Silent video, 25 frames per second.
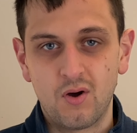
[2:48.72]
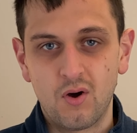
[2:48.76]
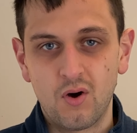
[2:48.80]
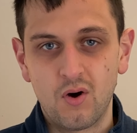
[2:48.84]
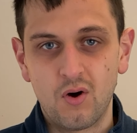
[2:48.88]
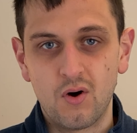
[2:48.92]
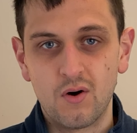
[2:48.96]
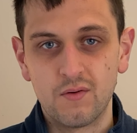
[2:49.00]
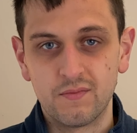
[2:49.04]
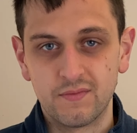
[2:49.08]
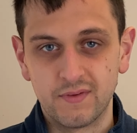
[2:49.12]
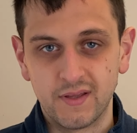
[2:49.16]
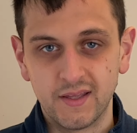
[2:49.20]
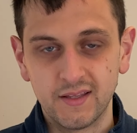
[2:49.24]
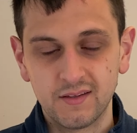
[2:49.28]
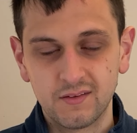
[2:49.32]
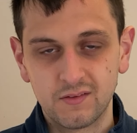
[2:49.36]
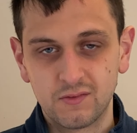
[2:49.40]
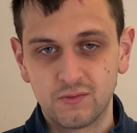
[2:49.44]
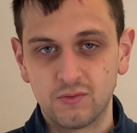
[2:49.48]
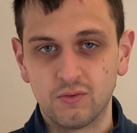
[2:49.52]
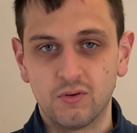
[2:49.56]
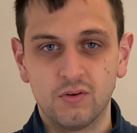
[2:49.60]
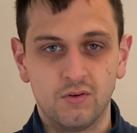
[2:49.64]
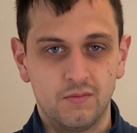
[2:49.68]
of it.
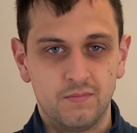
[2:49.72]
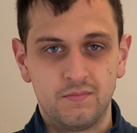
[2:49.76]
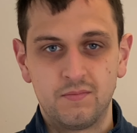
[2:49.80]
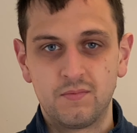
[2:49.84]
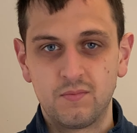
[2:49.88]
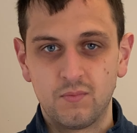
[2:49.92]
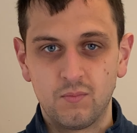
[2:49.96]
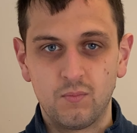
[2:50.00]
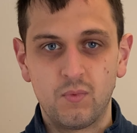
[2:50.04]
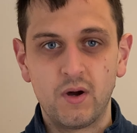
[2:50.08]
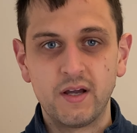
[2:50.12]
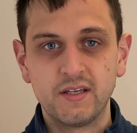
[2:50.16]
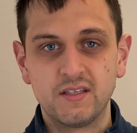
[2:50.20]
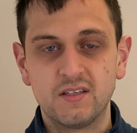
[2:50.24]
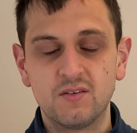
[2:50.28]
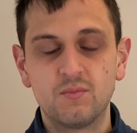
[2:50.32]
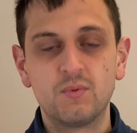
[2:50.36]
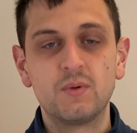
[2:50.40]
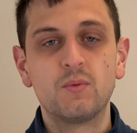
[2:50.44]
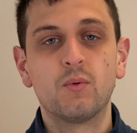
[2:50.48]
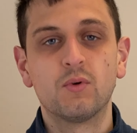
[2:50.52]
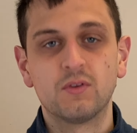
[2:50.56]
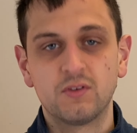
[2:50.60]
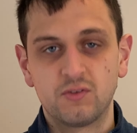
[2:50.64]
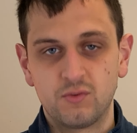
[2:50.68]
So why did we
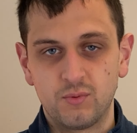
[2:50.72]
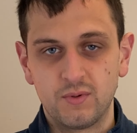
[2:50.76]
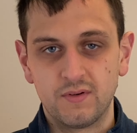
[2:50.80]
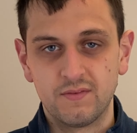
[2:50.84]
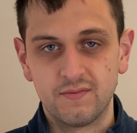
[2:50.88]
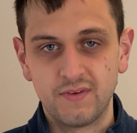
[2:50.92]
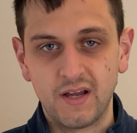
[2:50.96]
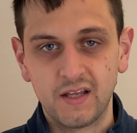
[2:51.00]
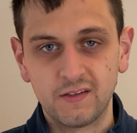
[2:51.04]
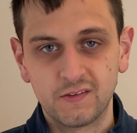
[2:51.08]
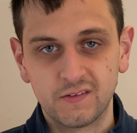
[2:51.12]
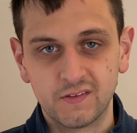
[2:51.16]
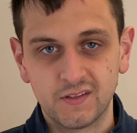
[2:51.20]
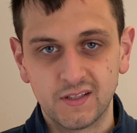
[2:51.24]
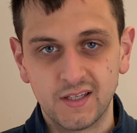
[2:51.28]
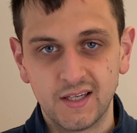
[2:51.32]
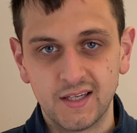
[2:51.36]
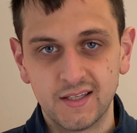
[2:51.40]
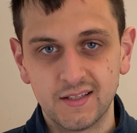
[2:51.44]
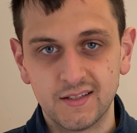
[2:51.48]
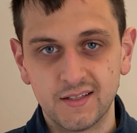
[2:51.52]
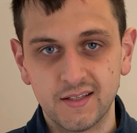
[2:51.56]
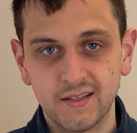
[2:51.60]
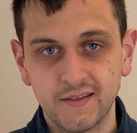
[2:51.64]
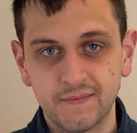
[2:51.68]
want to
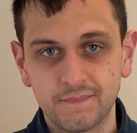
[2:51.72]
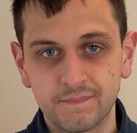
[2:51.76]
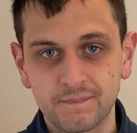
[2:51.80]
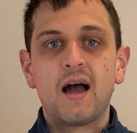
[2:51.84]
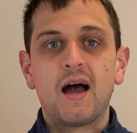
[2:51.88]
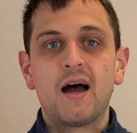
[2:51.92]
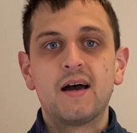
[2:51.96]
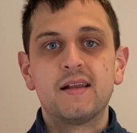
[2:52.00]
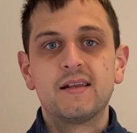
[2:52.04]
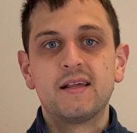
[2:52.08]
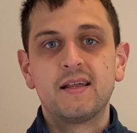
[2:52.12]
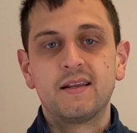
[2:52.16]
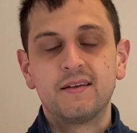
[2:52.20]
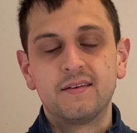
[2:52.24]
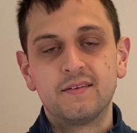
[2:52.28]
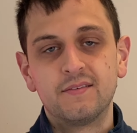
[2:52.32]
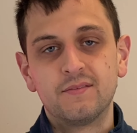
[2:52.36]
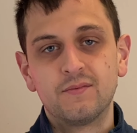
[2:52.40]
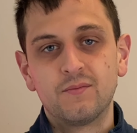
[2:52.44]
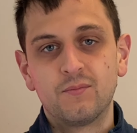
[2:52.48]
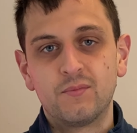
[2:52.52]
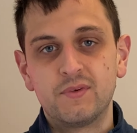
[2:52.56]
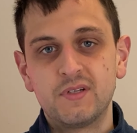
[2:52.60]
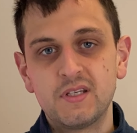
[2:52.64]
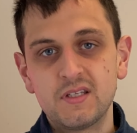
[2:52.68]
investigate it? And then
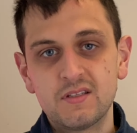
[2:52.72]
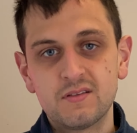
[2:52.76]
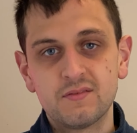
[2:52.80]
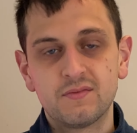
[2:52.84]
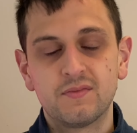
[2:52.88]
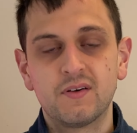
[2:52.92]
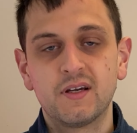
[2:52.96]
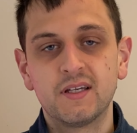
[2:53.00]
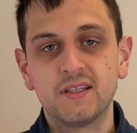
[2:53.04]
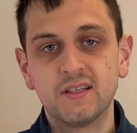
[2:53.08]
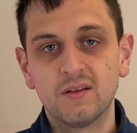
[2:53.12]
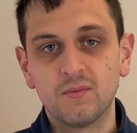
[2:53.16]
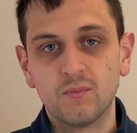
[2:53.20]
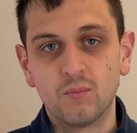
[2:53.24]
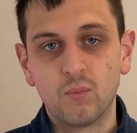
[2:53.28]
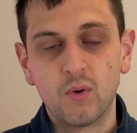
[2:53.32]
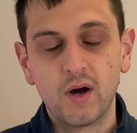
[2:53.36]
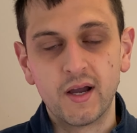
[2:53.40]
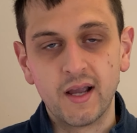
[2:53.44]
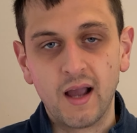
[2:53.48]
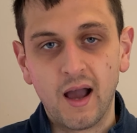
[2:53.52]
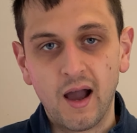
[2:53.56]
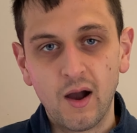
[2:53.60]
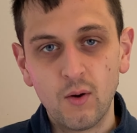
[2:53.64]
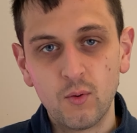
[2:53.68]
we need to find then
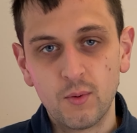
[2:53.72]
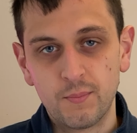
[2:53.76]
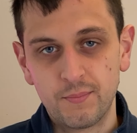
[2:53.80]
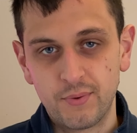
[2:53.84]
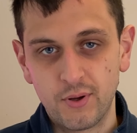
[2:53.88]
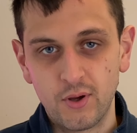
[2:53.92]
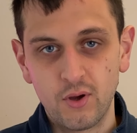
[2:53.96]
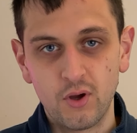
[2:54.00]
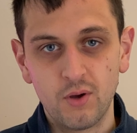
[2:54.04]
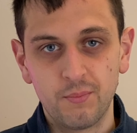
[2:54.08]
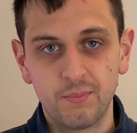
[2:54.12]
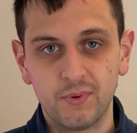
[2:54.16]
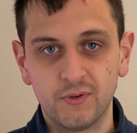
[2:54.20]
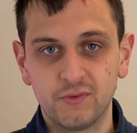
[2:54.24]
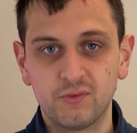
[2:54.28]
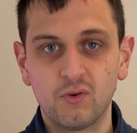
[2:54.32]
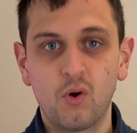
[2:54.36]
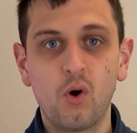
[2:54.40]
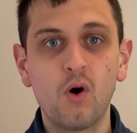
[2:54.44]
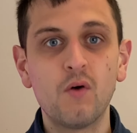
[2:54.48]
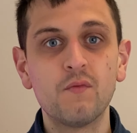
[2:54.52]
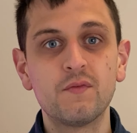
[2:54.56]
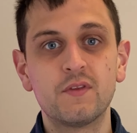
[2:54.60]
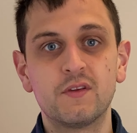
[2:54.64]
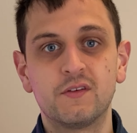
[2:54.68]
why our purpose
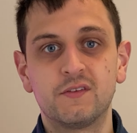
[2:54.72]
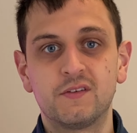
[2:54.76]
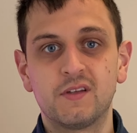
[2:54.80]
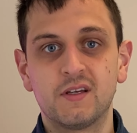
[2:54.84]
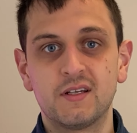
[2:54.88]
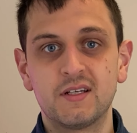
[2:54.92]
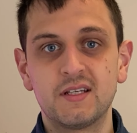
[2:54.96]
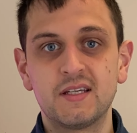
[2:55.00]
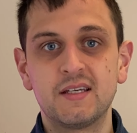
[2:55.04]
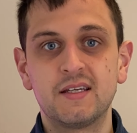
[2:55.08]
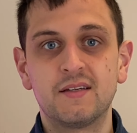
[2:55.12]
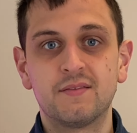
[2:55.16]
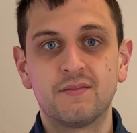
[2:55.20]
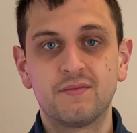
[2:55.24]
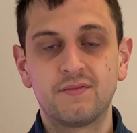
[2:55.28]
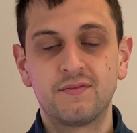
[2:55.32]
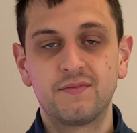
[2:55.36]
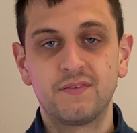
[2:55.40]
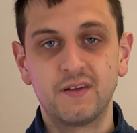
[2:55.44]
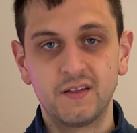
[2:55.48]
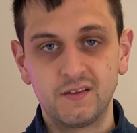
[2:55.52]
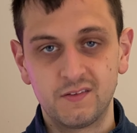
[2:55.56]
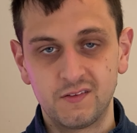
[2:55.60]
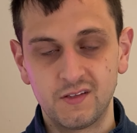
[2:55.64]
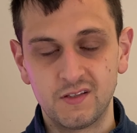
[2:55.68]
of the study
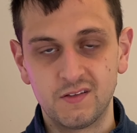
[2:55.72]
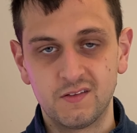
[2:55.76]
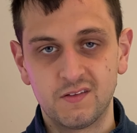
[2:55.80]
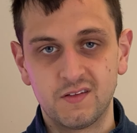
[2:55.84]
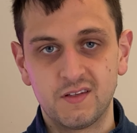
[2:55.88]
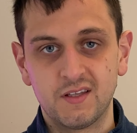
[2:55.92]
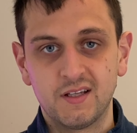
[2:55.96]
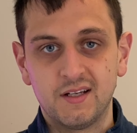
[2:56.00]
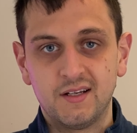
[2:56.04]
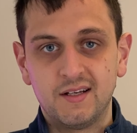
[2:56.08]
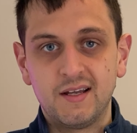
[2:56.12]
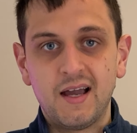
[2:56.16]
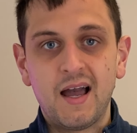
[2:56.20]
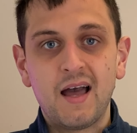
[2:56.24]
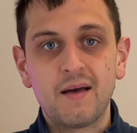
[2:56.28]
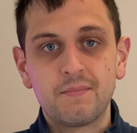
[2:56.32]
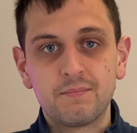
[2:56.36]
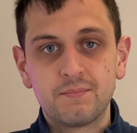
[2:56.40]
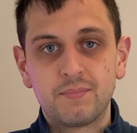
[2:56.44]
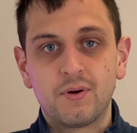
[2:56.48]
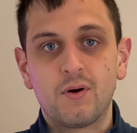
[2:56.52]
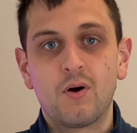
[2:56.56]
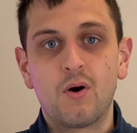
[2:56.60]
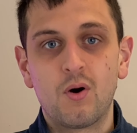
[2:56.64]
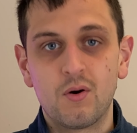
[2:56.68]
fits into the gap
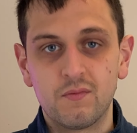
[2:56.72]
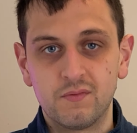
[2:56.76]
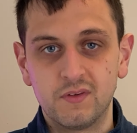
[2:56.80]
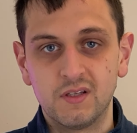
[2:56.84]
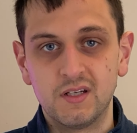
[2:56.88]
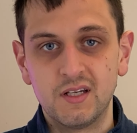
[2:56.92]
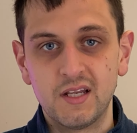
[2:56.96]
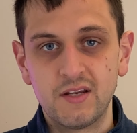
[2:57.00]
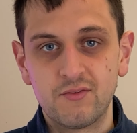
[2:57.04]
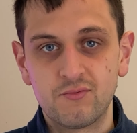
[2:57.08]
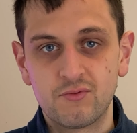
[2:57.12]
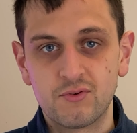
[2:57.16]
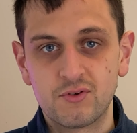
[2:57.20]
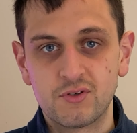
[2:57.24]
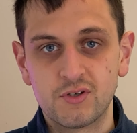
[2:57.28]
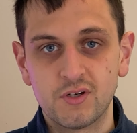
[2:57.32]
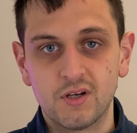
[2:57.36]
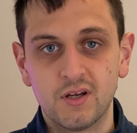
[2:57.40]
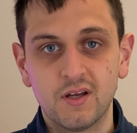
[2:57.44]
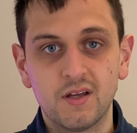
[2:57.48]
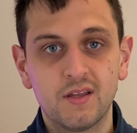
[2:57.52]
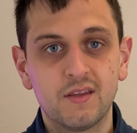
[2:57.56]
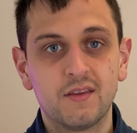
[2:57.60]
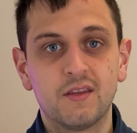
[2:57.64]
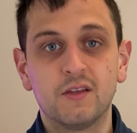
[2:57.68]
of the
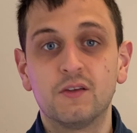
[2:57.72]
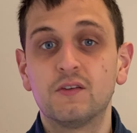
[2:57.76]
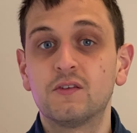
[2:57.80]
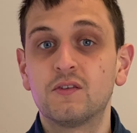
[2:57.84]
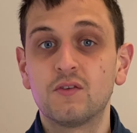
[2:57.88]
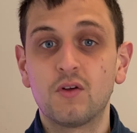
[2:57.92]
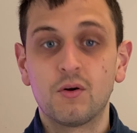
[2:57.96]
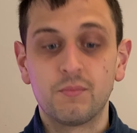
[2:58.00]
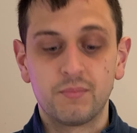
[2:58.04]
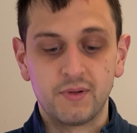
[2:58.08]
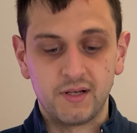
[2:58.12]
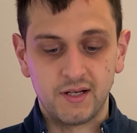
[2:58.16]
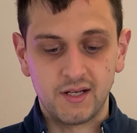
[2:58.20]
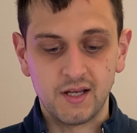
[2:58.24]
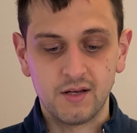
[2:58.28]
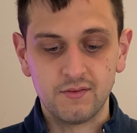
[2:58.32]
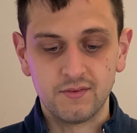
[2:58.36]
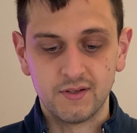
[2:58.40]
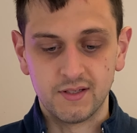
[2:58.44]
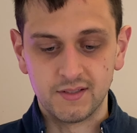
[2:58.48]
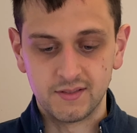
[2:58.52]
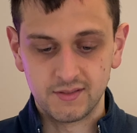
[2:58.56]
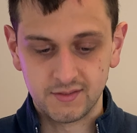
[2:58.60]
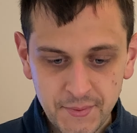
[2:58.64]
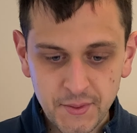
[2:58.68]
literature that's not been
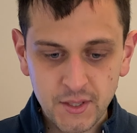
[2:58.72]
covered.